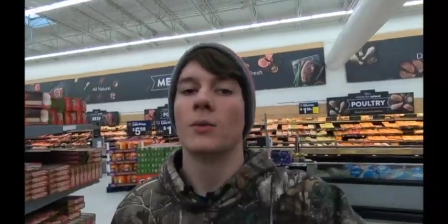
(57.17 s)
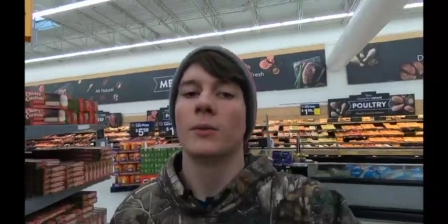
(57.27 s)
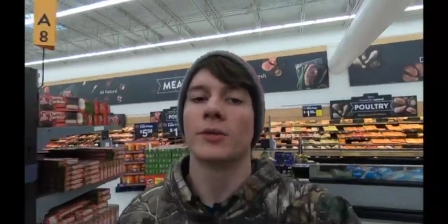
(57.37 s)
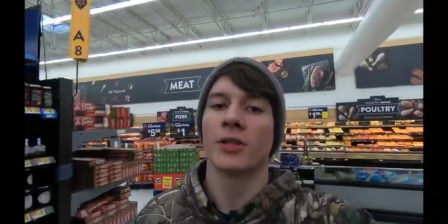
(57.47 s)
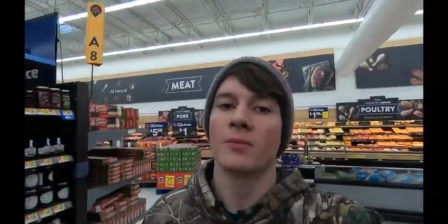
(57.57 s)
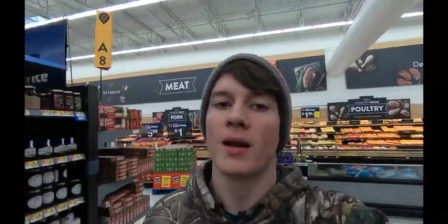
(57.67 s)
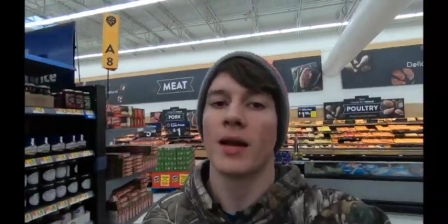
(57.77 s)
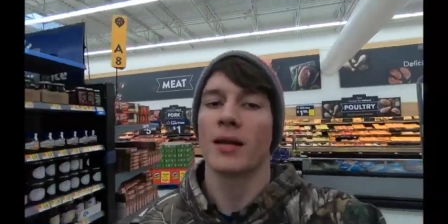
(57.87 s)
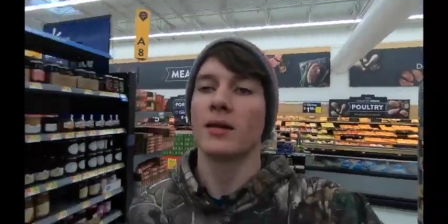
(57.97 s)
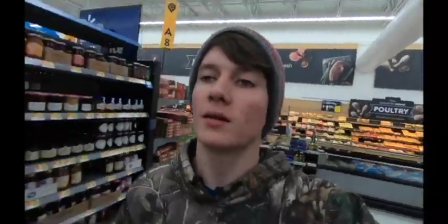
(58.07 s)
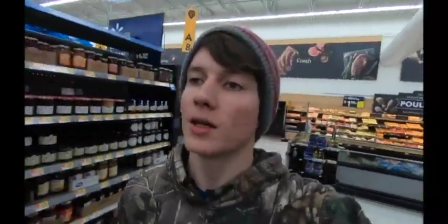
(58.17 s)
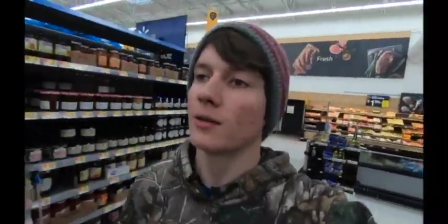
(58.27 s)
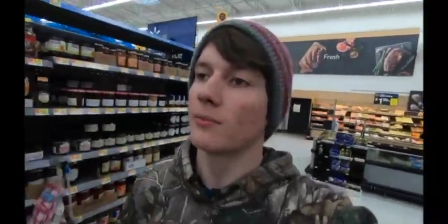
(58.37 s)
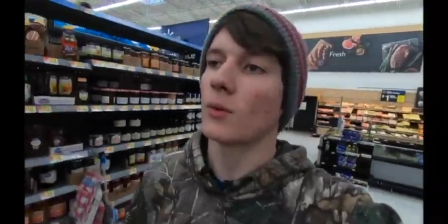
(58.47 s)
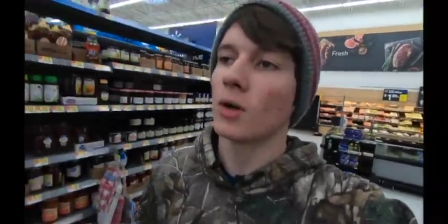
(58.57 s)
We're just buying
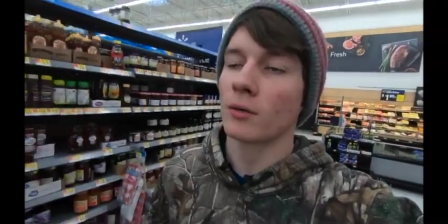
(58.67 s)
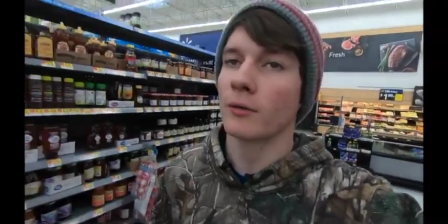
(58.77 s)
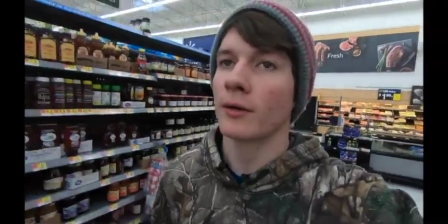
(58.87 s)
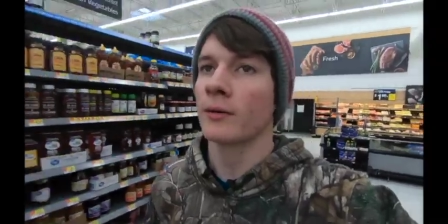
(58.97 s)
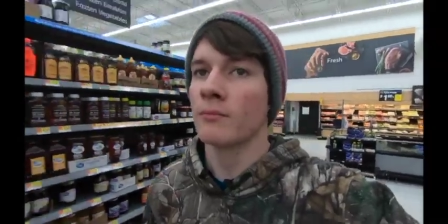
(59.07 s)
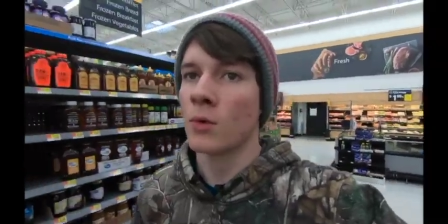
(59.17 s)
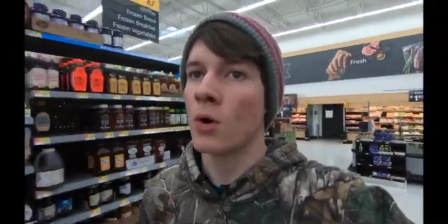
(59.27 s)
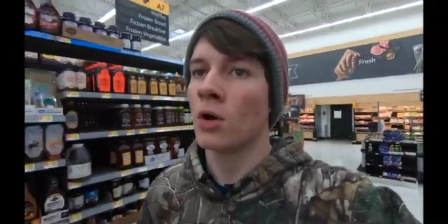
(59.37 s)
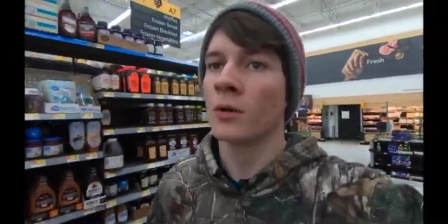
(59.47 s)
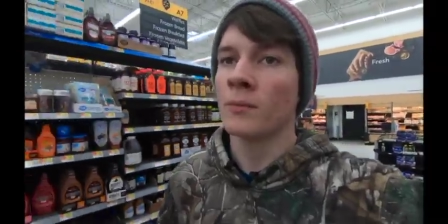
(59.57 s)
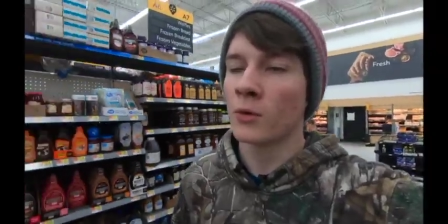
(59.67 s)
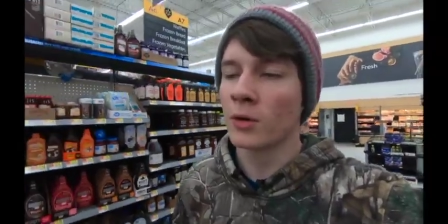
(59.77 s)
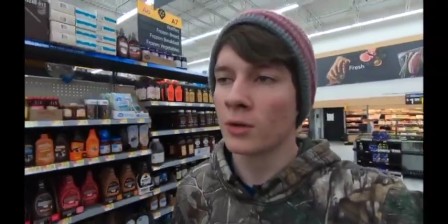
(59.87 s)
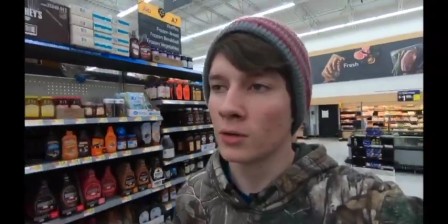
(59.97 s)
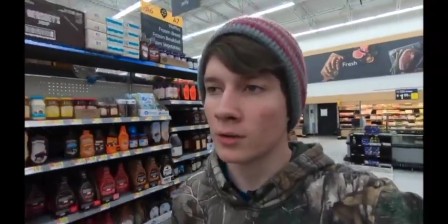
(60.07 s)
time along around Wally
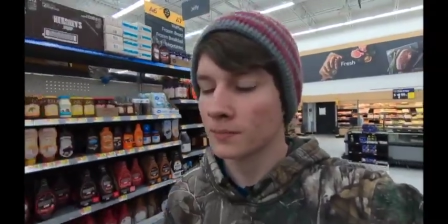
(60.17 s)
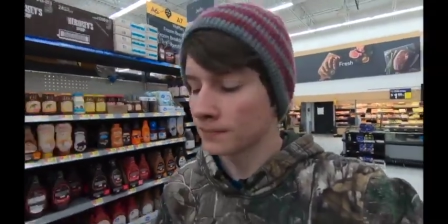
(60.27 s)
World.